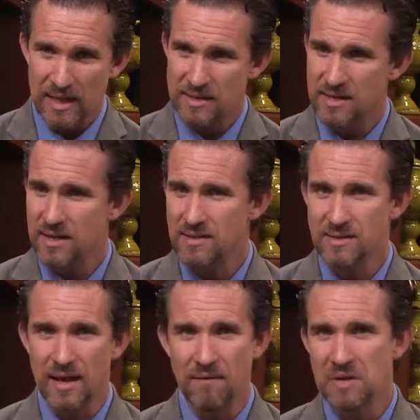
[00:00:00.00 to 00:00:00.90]
He
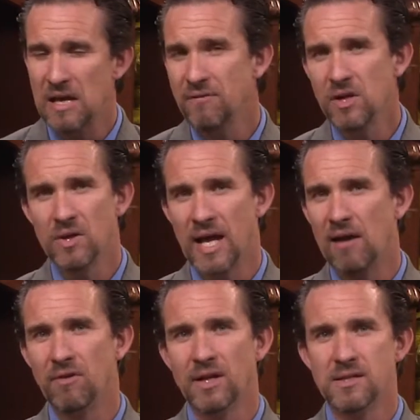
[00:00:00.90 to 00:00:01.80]
says, I've given you the
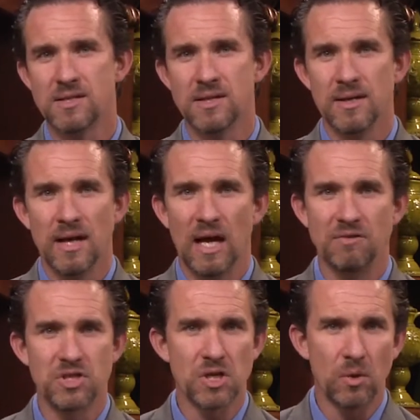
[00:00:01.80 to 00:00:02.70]
evidence,
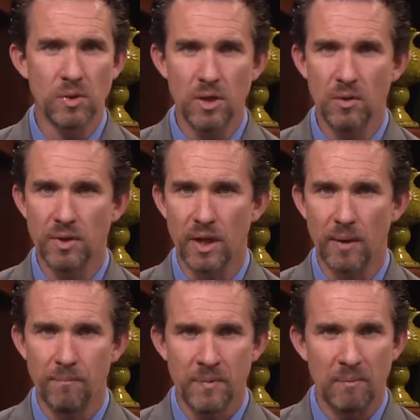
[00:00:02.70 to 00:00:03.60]
I've shown you the,